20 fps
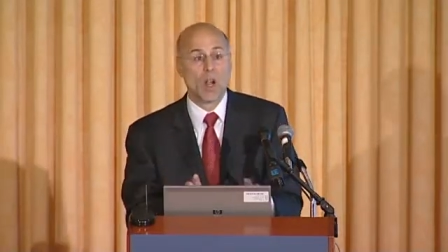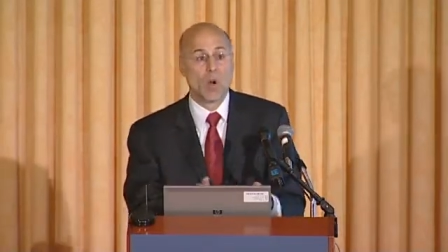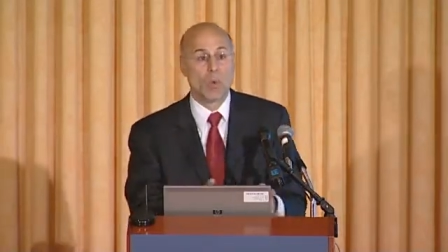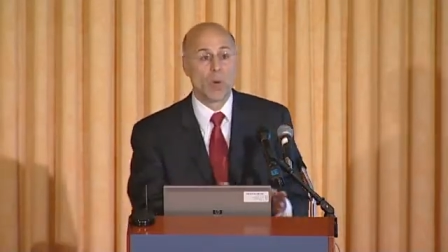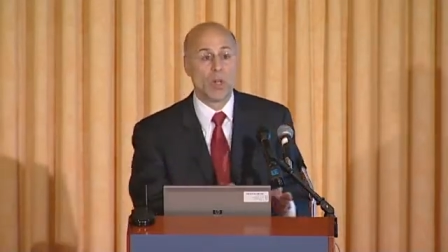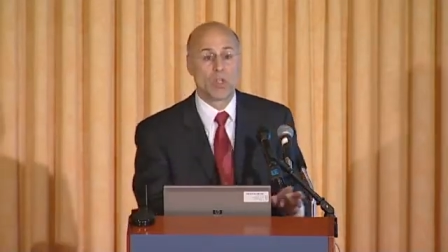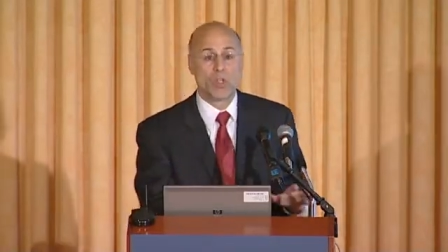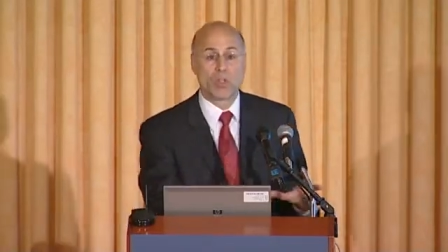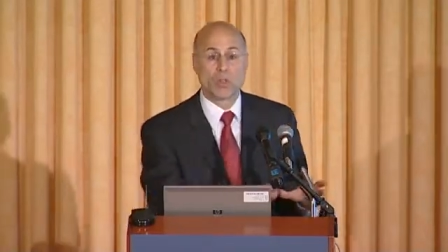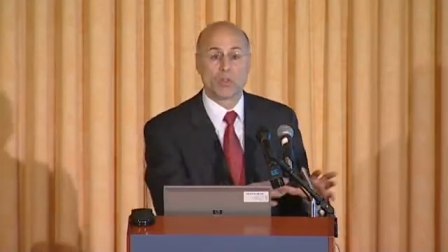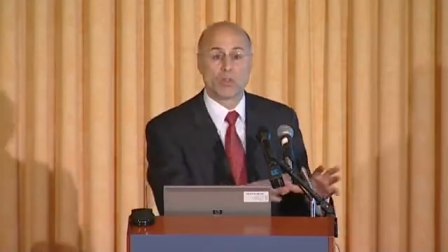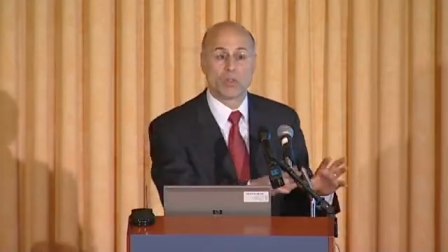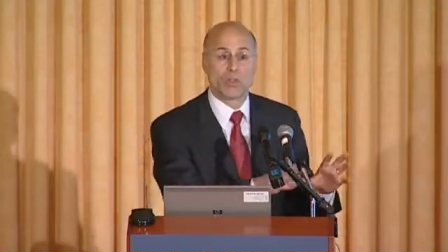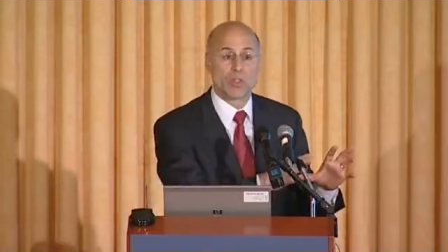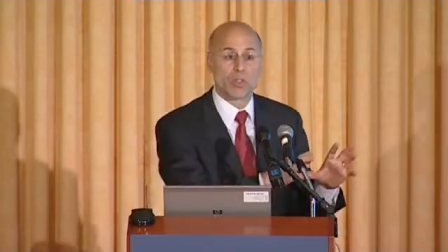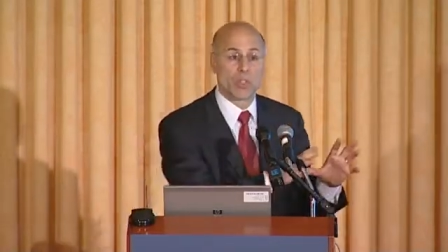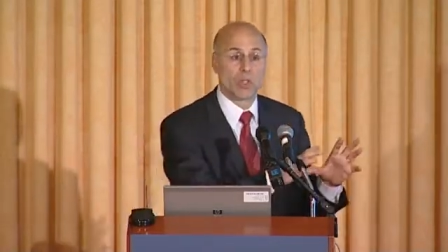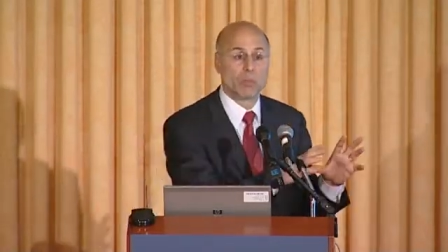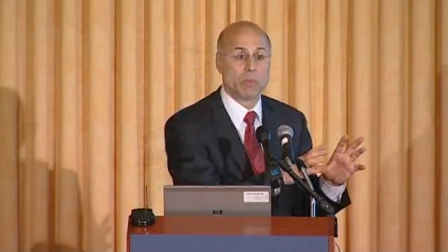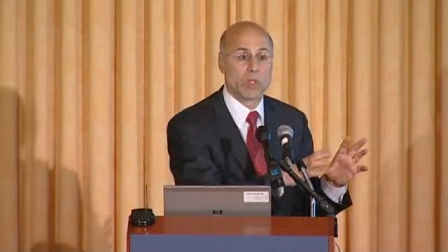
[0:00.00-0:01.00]
or at
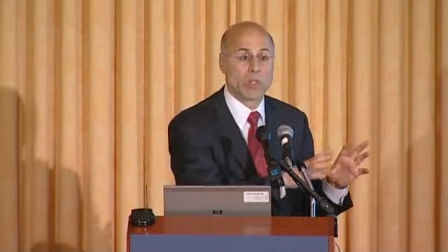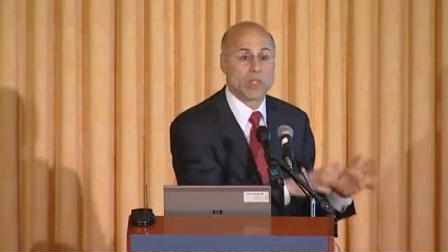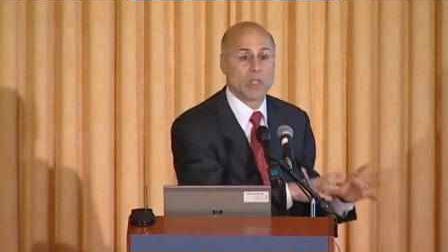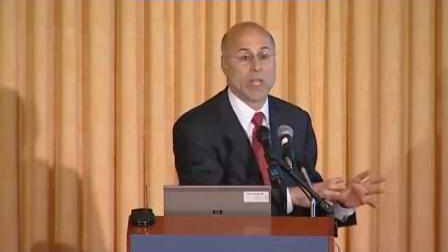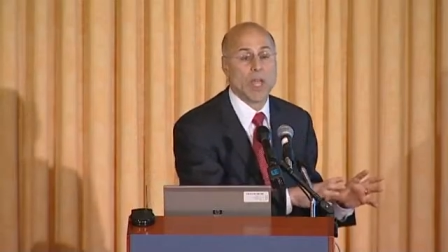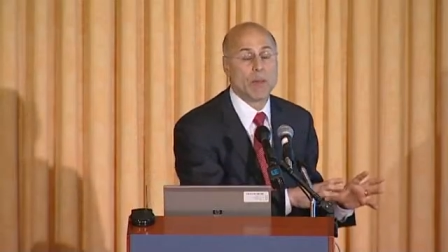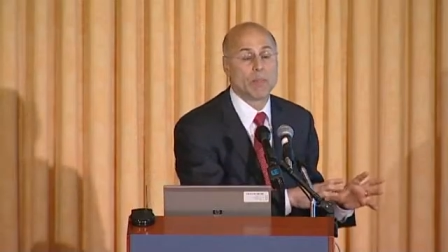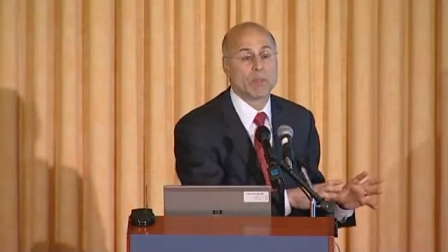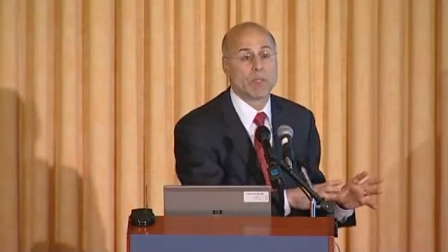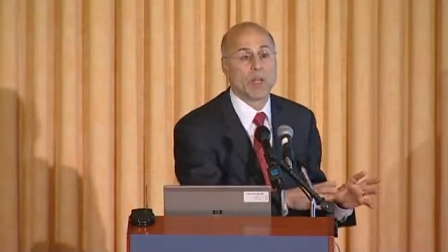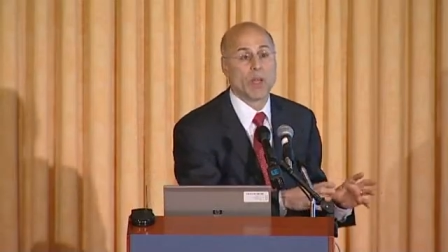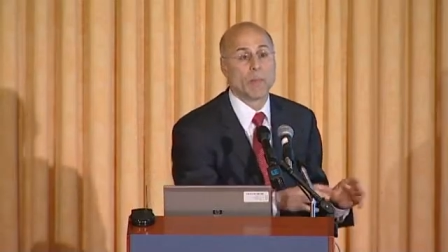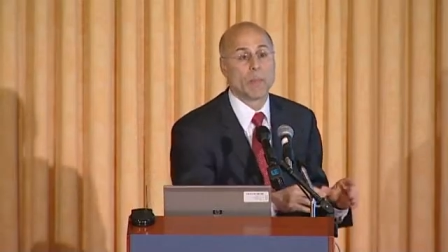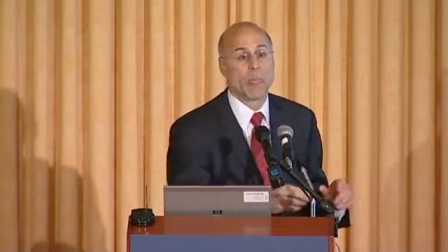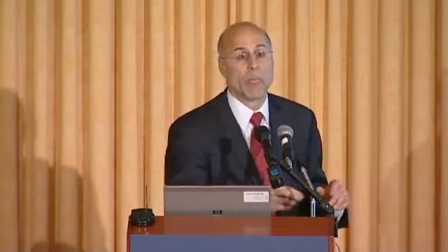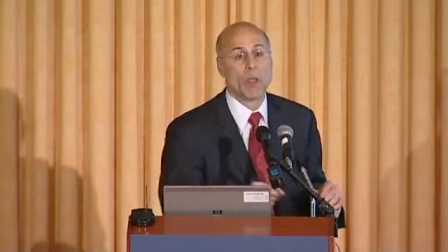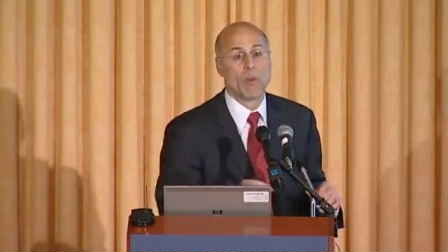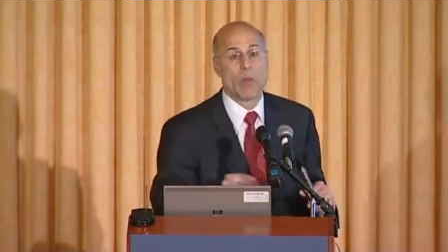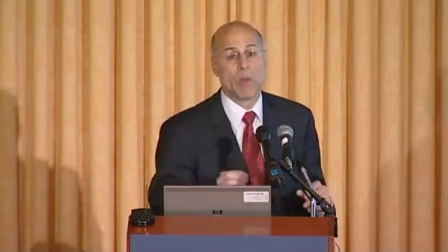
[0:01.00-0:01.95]
someone's laptop.